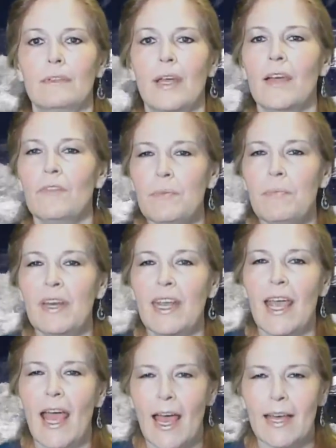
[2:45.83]
Everybody
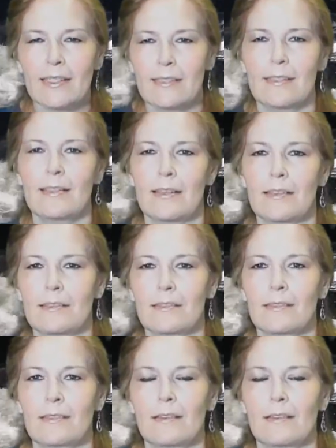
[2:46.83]
has this.